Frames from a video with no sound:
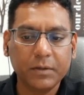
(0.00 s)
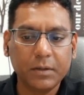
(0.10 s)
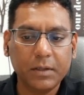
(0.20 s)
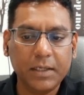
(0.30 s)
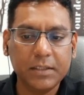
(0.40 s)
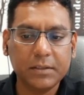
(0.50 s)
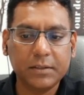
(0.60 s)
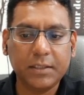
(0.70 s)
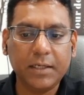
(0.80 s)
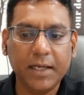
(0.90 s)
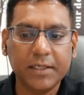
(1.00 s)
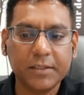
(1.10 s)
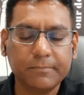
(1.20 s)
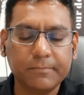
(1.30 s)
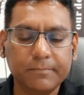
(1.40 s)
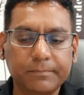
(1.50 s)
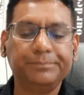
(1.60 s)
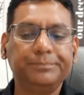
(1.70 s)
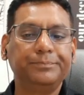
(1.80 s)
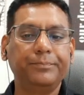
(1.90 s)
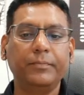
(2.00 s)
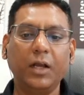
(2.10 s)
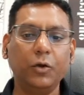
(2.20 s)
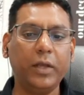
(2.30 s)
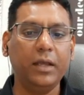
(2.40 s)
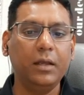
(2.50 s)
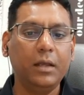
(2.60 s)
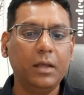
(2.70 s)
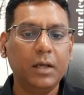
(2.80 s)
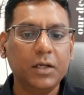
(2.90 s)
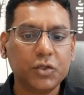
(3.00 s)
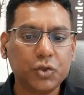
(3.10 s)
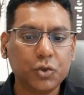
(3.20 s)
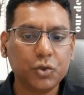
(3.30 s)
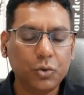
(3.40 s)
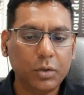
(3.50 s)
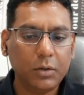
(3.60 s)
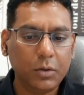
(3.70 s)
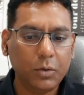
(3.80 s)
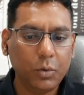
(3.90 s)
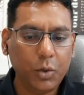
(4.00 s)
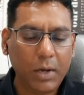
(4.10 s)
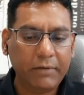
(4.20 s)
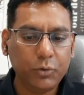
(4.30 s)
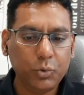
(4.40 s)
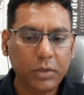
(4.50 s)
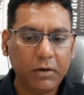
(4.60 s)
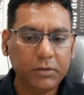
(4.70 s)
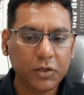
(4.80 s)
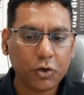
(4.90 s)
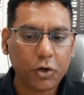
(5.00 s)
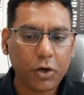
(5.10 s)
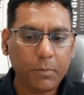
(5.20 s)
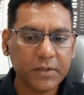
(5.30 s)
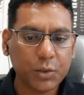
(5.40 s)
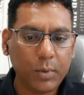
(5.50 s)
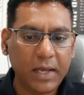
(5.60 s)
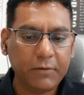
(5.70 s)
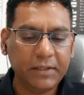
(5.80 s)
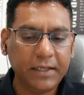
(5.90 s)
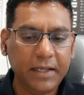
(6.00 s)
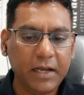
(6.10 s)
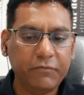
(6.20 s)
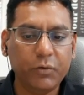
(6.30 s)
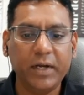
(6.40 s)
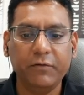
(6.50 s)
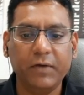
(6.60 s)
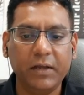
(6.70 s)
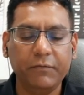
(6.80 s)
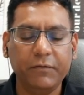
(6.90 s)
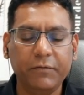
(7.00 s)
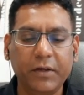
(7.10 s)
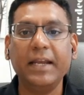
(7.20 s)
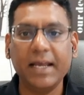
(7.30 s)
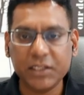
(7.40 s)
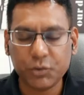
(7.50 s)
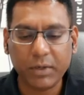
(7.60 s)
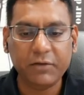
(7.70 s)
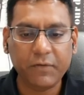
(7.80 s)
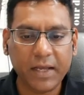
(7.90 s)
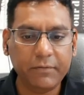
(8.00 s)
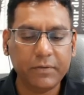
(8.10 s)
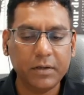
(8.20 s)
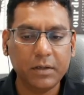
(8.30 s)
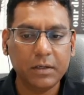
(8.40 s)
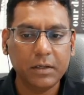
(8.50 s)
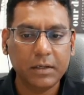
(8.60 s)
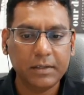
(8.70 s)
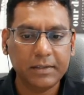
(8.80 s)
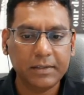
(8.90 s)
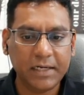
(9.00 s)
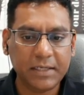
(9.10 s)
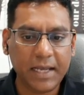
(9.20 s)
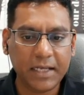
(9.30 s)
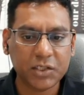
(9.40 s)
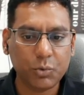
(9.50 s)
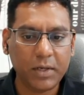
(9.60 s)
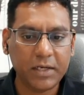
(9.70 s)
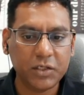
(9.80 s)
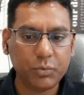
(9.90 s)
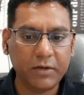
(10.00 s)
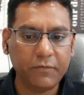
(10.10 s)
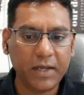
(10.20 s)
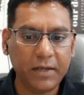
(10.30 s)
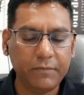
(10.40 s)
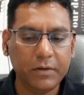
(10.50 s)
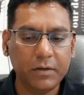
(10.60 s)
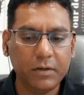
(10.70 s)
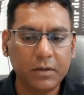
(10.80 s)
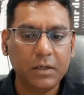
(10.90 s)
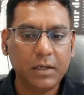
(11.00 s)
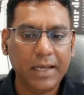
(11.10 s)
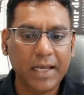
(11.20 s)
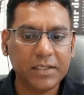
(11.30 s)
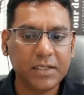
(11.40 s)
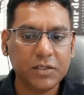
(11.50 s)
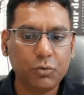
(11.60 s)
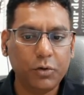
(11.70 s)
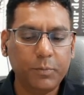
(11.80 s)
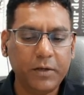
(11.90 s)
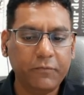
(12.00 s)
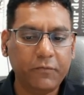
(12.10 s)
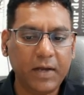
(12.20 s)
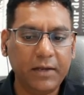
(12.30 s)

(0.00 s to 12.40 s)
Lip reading: is 3x. Okay, so what do I have to do now? The drop of a square with area of 25. If area is 25, that means x square is 25, x is going to be 5.